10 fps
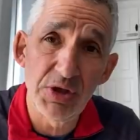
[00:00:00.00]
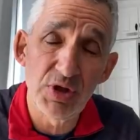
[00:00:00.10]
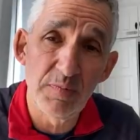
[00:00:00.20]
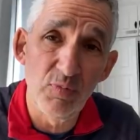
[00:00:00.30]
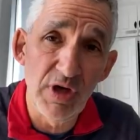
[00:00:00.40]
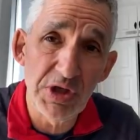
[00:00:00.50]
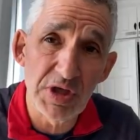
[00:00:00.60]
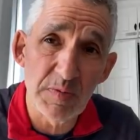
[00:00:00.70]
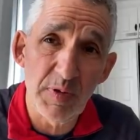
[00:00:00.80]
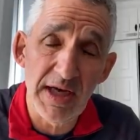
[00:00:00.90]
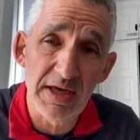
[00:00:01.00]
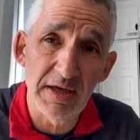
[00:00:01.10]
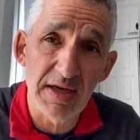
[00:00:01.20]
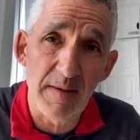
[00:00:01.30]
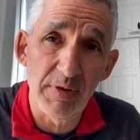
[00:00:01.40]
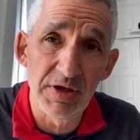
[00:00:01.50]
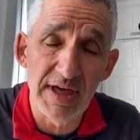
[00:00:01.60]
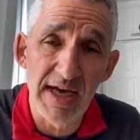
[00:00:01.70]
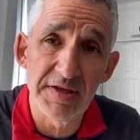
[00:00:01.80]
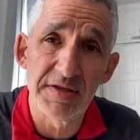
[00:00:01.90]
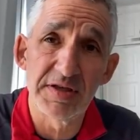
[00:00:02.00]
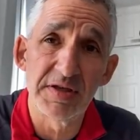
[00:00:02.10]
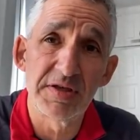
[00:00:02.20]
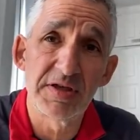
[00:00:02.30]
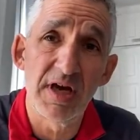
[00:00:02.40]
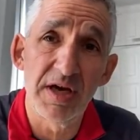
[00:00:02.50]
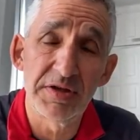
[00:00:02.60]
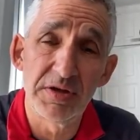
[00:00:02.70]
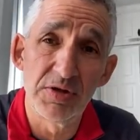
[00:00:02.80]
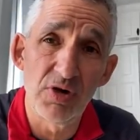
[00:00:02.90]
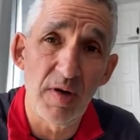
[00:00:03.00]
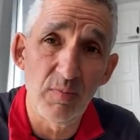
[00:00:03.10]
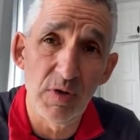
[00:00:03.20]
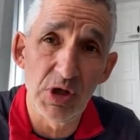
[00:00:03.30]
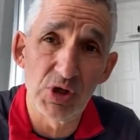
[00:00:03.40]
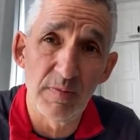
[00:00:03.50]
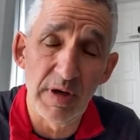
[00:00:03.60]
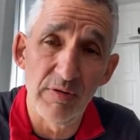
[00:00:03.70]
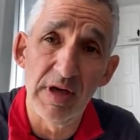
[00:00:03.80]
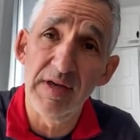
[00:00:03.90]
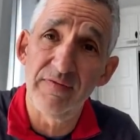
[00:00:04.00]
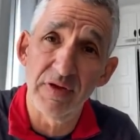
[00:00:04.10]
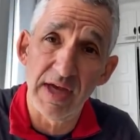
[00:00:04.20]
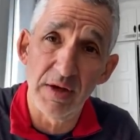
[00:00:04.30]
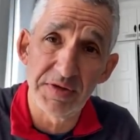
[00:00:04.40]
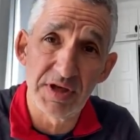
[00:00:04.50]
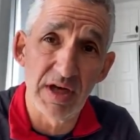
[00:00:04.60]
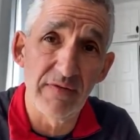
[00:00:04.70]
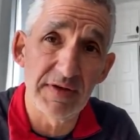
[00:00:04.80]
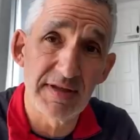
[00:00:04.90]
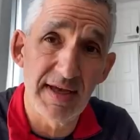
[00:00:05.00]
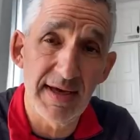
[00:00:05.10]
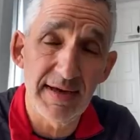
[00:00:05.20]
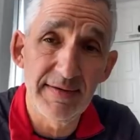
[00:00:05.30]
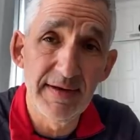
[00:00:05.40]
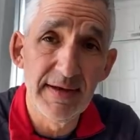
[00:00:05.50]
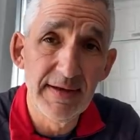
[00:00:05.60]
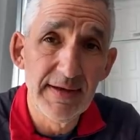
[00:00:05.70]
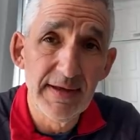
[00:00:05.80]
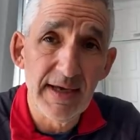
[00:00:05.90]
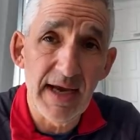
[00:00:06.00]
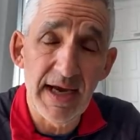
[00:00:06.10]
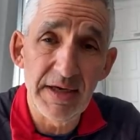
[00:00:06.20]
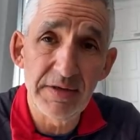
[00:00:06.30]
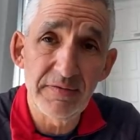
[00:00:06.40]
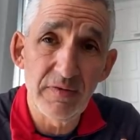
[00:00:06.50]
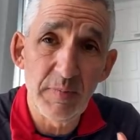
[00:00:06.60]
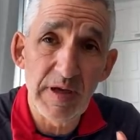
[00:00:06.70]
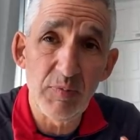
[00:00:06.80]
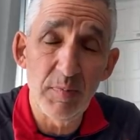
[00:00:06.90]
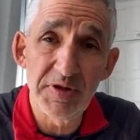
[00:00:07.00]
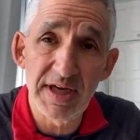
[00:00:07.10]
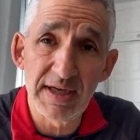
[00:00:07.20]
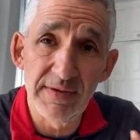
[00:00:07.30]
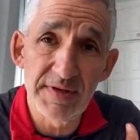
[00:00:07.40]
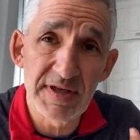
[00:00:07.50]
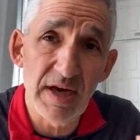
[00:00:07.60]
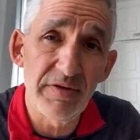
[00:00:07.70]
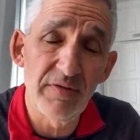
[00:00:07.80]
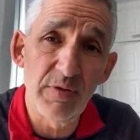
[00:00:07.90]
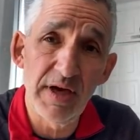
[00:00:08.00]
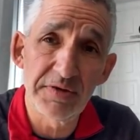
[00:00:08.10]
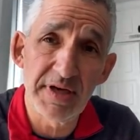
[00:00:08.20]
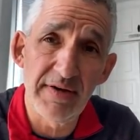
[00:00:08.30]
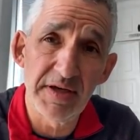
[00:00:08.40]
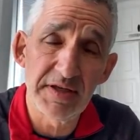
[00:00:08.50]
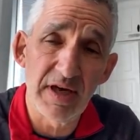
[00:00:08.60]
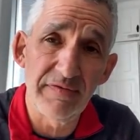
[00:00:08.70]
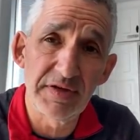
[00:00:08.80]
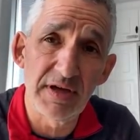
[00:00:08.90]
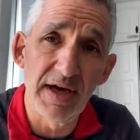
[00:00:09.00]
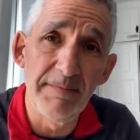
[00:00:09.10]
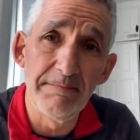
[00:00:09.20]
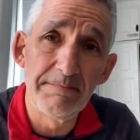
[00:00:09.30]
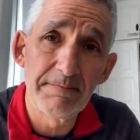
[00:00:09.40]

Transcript: should reach its peak in a couple of days and should start to drop, which should be a relief for the health service there and for people, particularly in the south of Wales, that had a tough time.